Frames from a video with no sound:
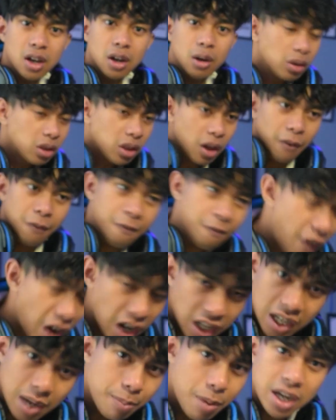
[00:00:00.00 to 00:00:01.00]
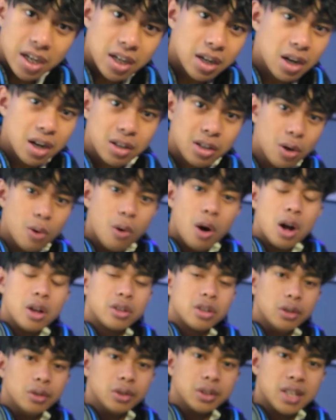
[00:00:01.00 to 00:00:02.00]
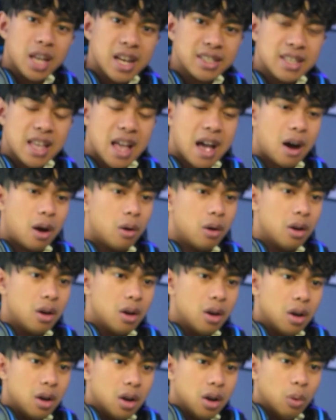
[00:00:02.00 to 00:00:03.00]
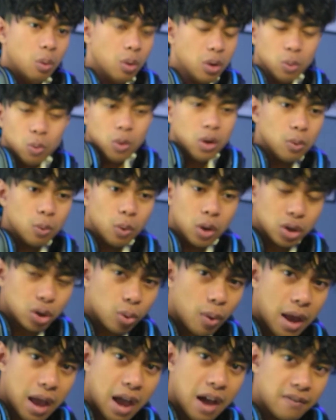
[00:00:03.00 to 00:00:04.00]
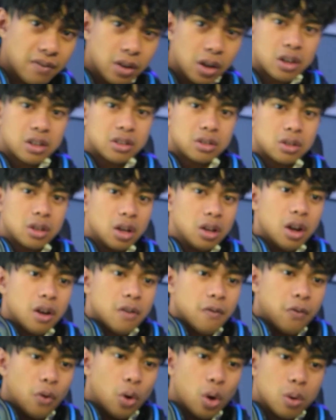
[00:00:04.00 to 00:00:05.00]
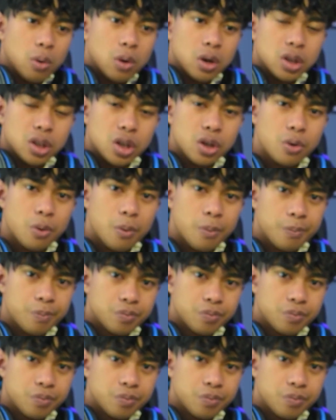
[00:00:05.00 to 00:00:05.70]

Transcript: What the fuck am I gonna do on Tuesdays now? What do I have to look forward to?